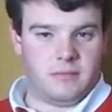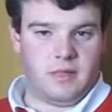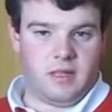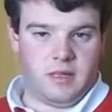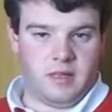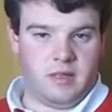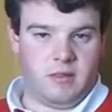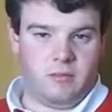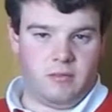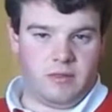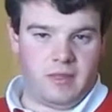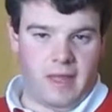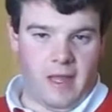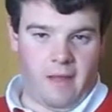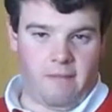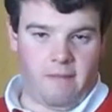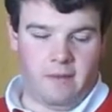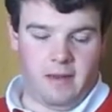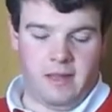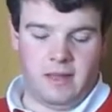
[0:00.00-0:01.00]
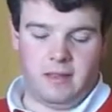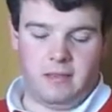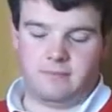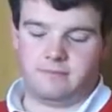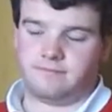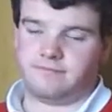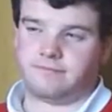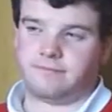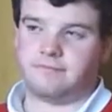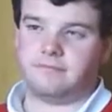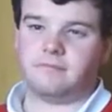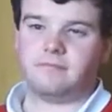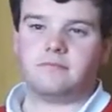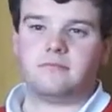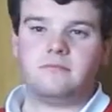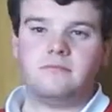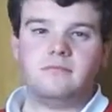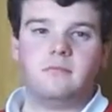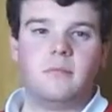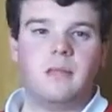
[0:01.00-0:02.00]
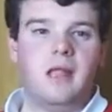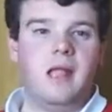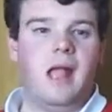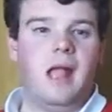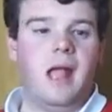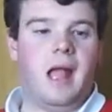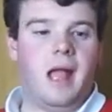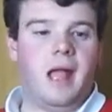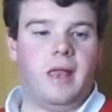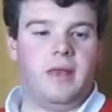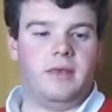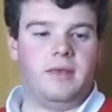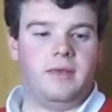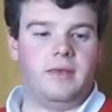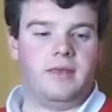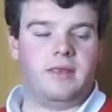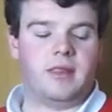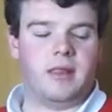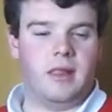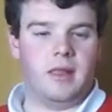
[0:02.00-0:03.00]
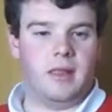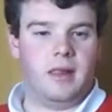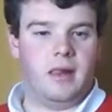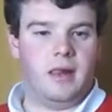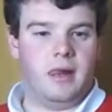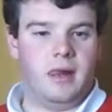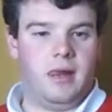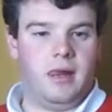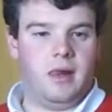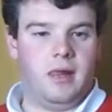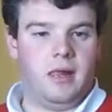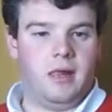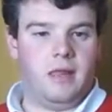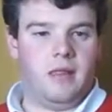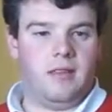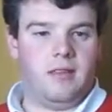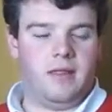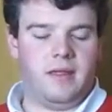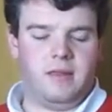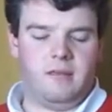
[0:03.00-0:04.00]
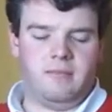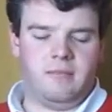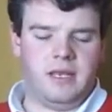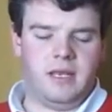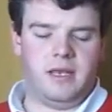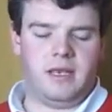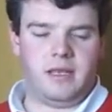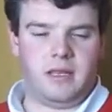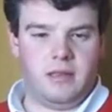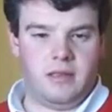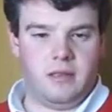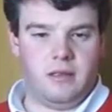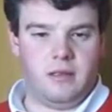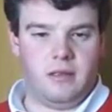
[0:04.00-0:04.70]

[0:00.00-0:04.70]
see what's happening and they meet